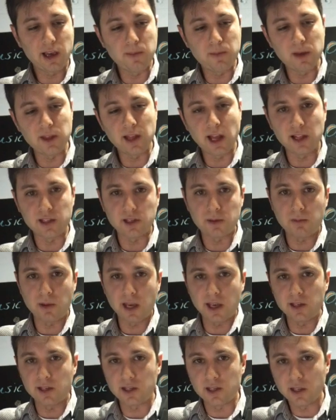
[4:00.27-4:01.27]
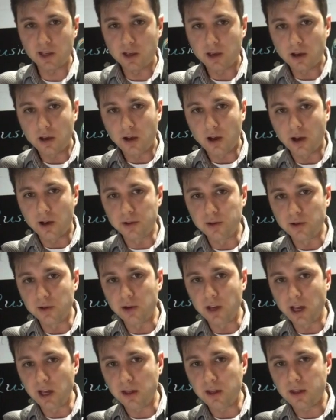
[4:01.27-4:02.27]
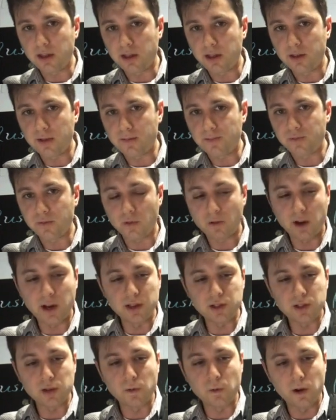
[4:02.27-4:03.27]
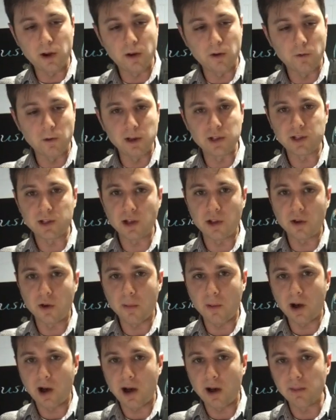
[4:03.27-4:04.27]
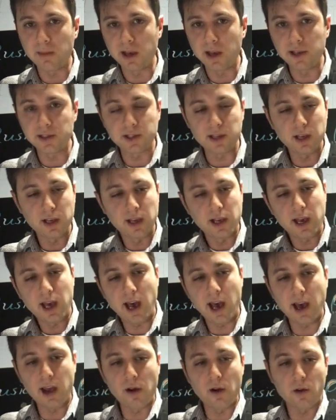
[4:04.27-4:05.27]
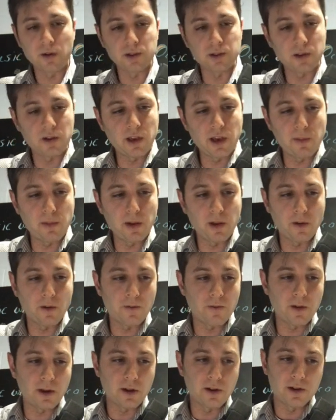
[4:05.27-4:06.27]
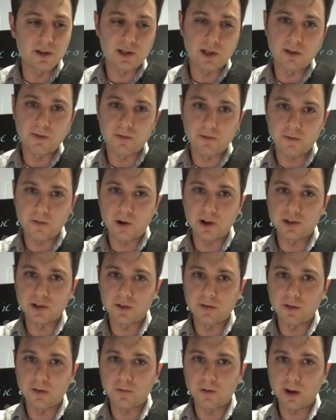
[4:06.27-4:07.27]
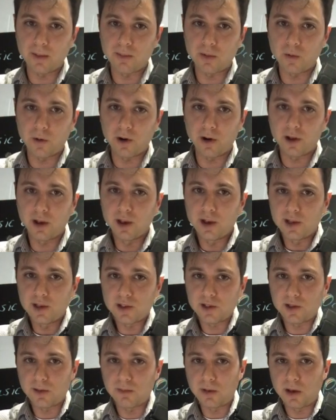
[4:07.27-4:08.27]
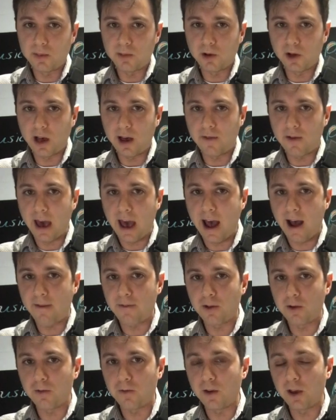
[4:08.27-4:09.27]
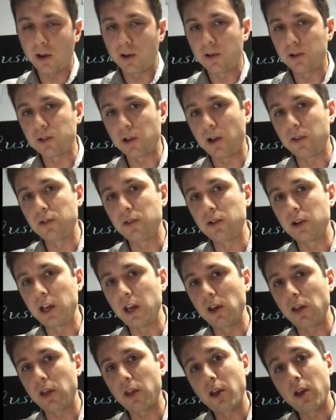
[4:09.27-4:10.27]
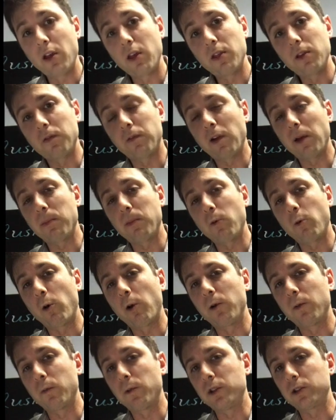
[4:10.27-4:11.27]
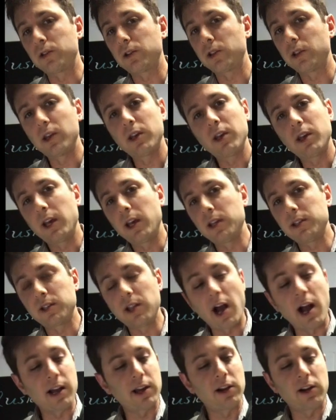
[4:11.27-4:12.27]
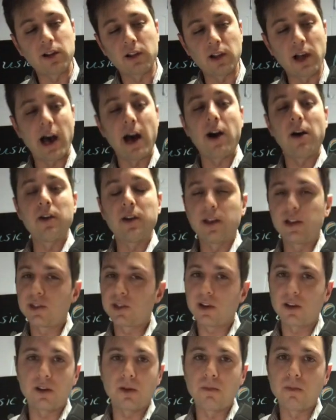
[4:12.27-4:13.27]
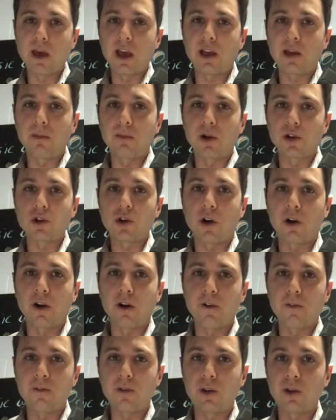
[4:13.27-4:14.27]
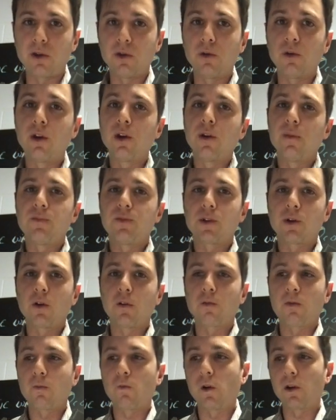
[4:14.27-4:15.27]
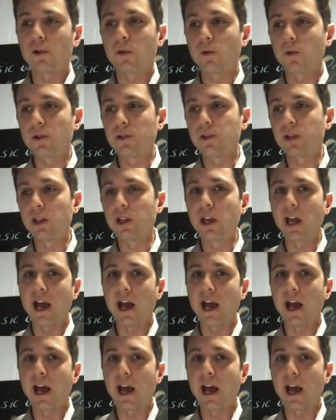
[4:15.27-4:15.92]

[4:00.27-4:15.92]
keeping that space underneath, right? So where your wrist and your palm is, and also keeping your fingers in front of the fretboard. Some people have half their fingers underneath the fretboard, which is not going to allow, it's going to make it much harder for you to go from one chord to the